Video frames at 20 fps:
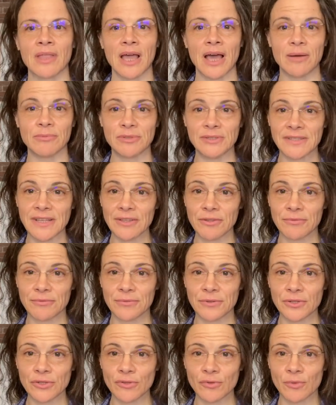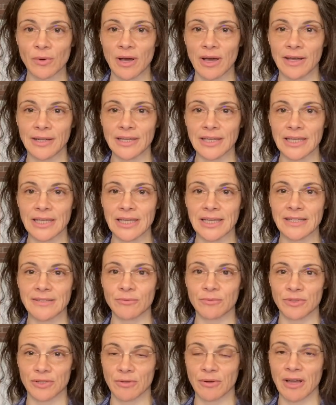I would say the first one is
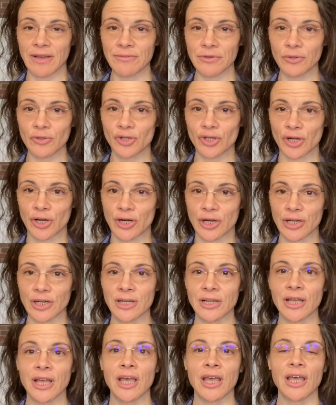when you have your jar